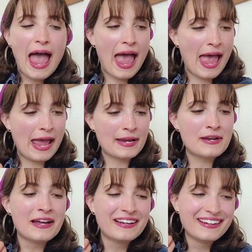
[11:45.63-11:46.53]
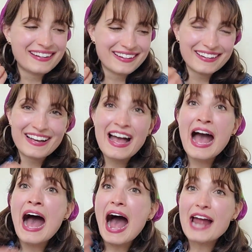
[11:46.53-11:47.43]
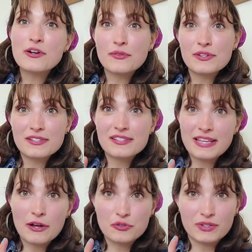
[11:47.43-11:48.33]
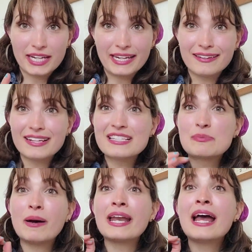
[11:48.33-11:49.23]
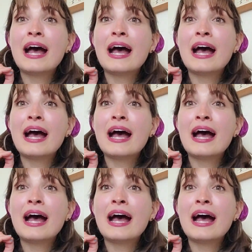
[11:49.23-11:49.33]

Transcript: And I know this sounds ridiculous, but